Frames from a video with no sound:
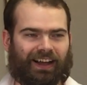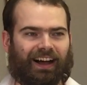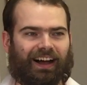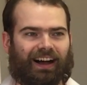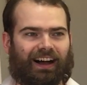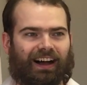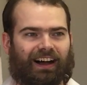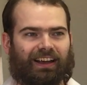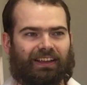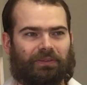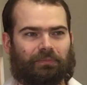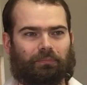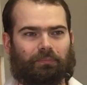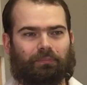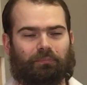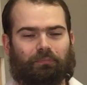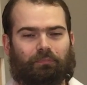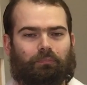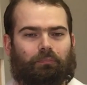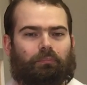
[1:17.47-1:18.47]
and
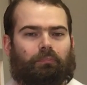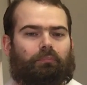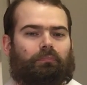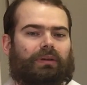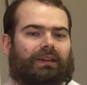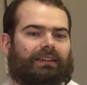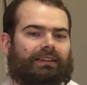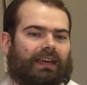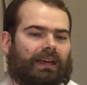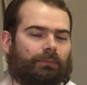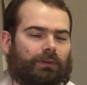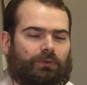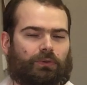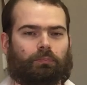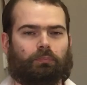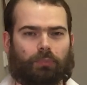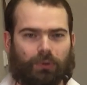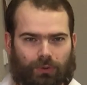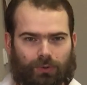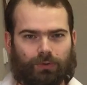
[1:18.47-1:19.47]
being able to
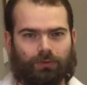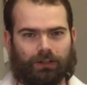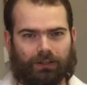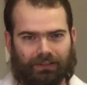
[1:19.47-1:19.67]
prove